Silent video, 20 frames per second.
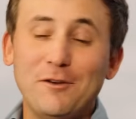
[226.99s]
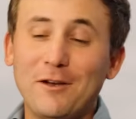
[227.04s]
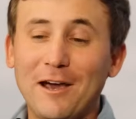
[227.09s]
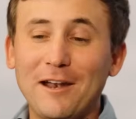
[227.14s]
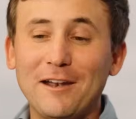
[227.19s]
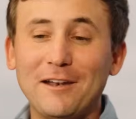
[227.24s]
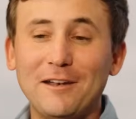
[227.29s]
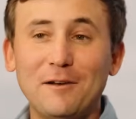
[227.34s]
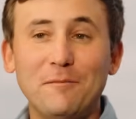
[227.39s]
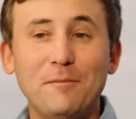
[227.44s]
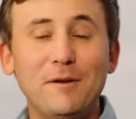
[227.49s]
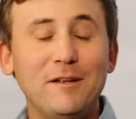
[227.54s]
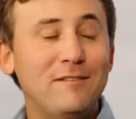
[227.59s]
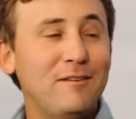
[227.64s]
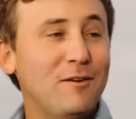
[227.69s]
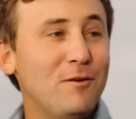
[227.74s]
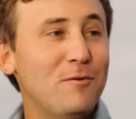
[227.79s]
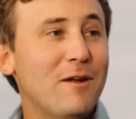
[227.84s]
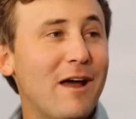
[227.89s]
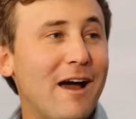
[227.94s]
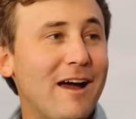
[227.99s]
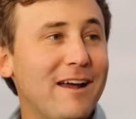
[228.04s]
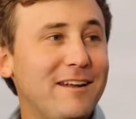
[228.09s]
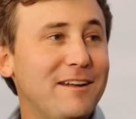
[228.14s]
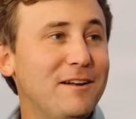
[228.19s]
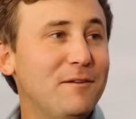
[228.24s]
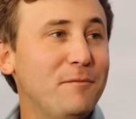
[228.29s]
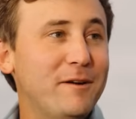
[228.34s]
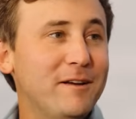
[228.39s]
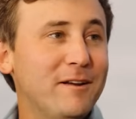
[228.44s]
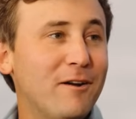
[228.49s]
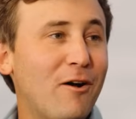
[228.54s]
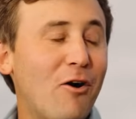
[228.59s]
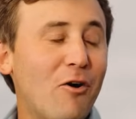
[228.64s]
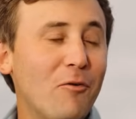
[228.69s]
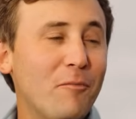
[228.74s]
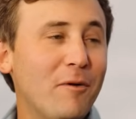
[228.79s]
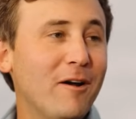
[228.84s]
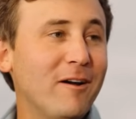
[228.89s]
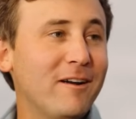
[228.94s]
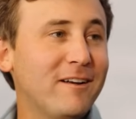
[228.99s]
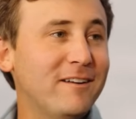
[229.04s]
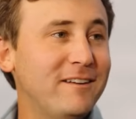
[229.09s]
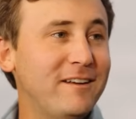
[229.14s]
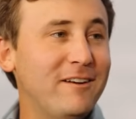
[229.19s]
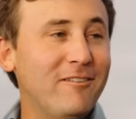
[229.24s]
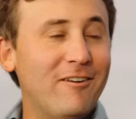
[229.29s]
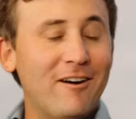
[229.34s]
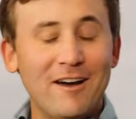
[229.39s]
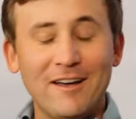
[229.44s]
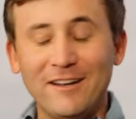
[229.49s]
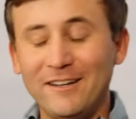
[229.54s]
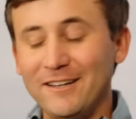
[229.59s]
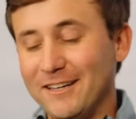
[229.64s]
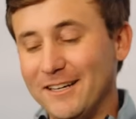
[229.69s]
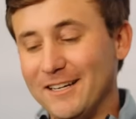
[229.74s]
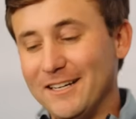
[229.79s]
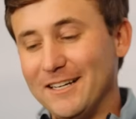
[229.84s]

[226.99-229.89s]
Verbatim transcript: You yeah. kind of need to be 290 to be an All-American D line,